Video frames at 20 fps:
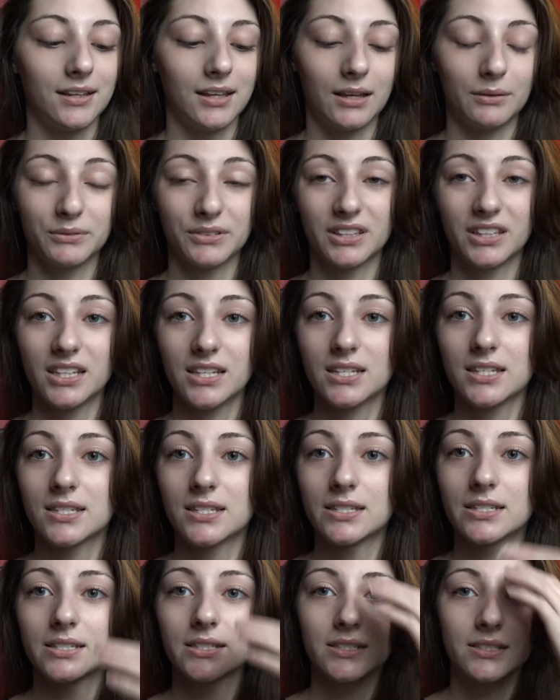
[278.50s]
And with
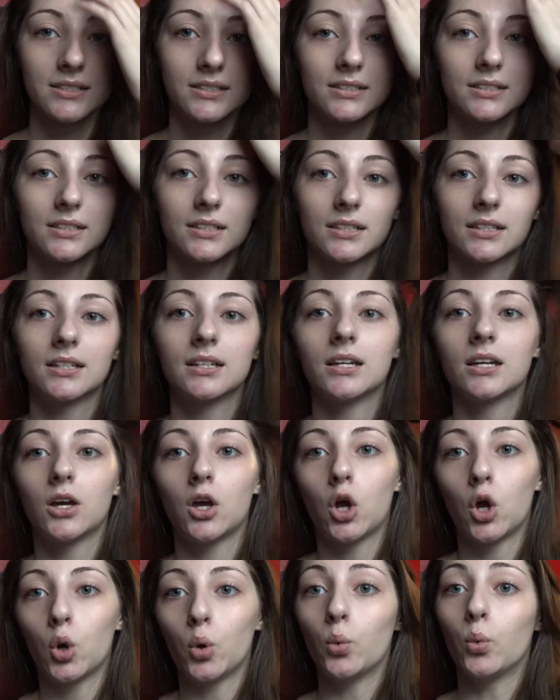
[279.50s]
this,
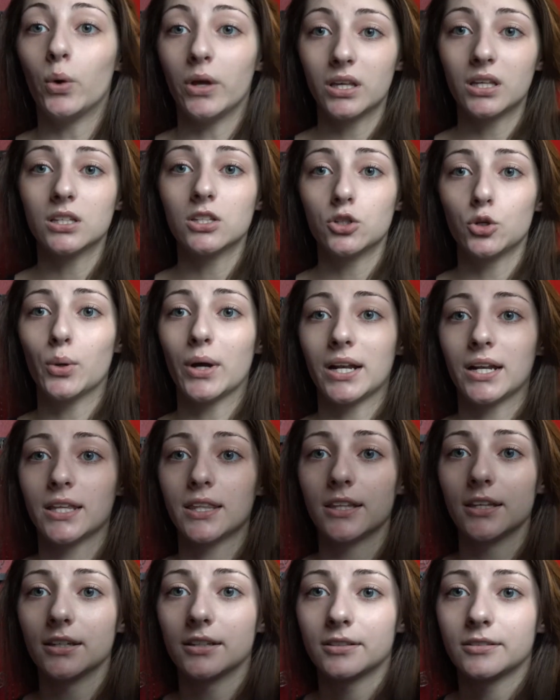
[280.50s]
we can do
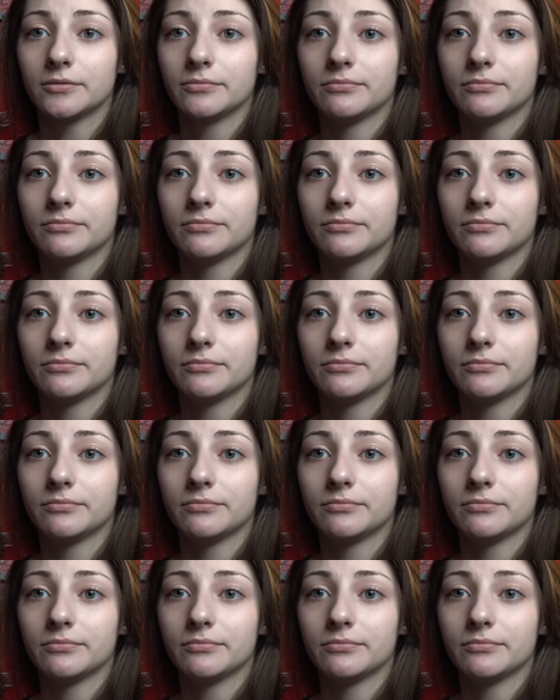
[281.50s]
anything.